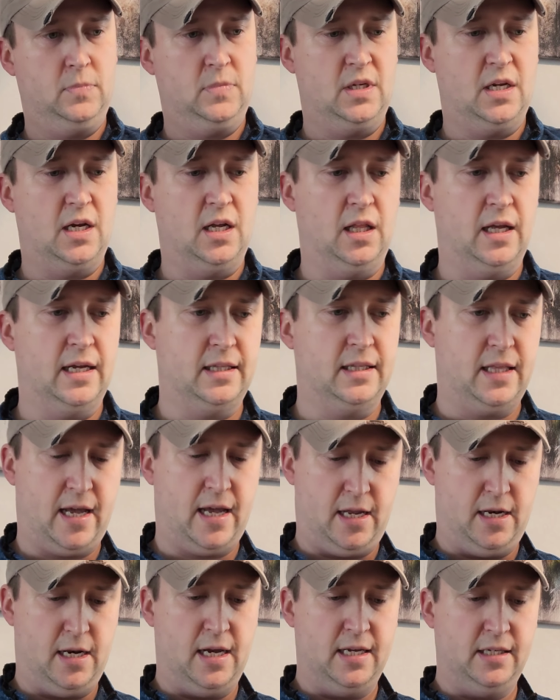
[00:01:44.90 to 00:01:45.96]
I like
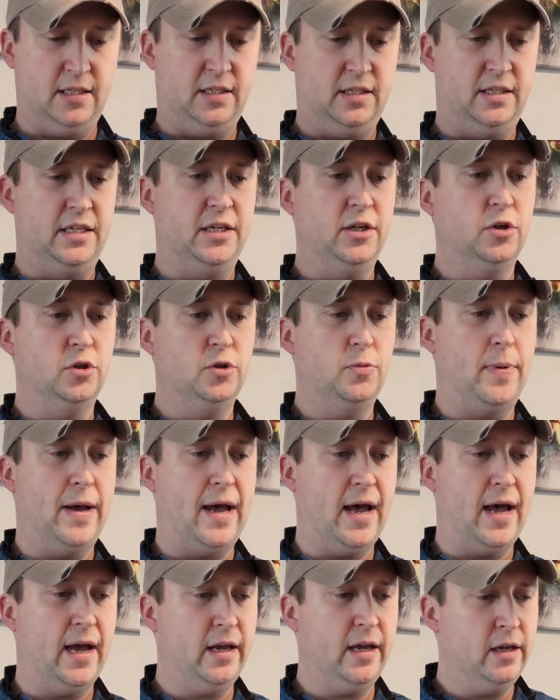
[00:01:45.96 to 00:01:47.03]
that nice sealed
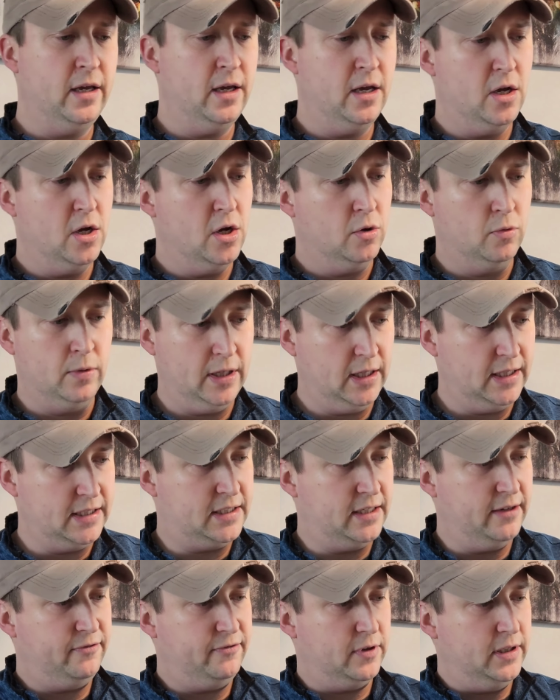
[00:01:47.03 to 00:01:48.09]
bag, really
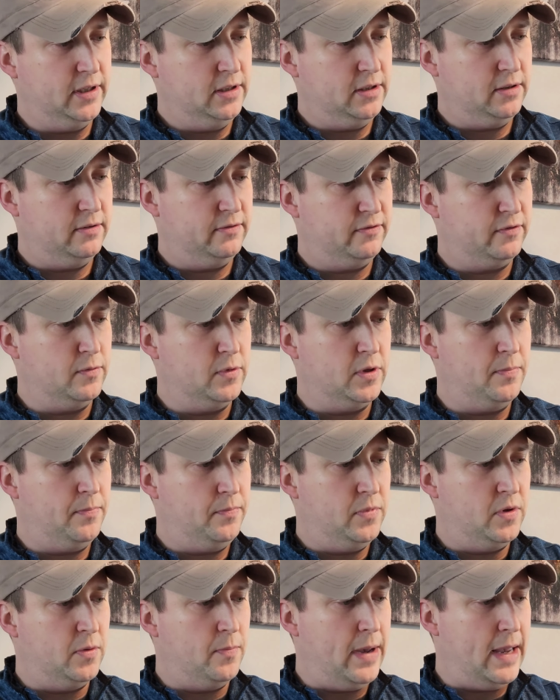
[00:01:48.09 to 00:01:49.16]
different from
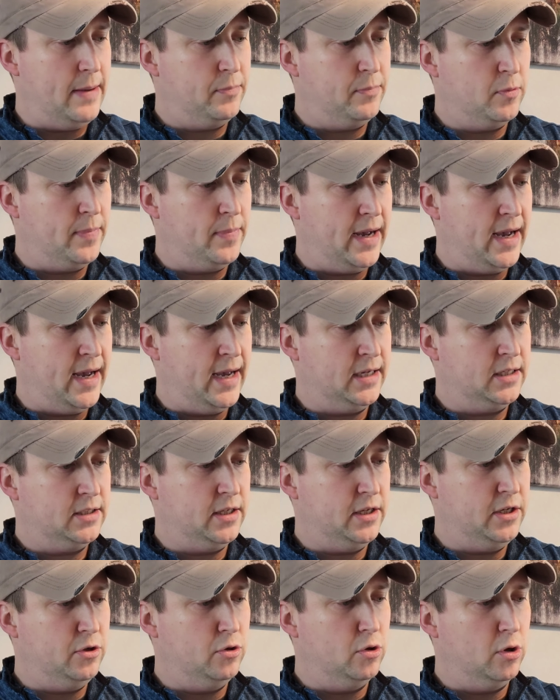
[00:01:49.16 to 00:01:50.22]
the paper bags
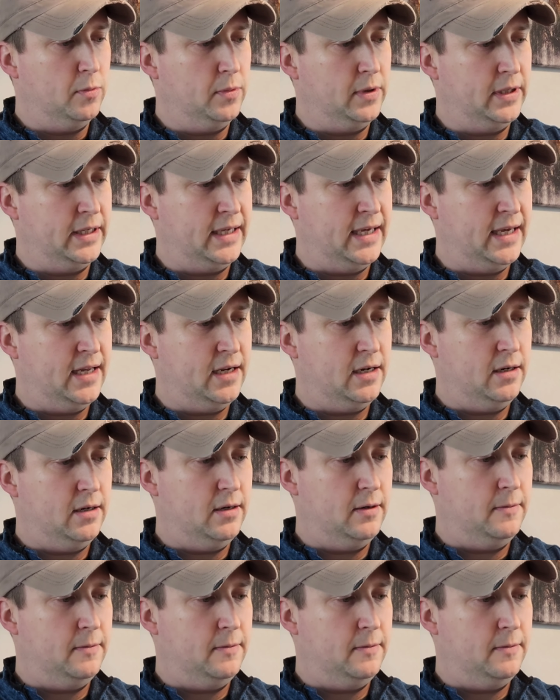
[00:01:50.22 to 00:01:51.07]
that you normally get.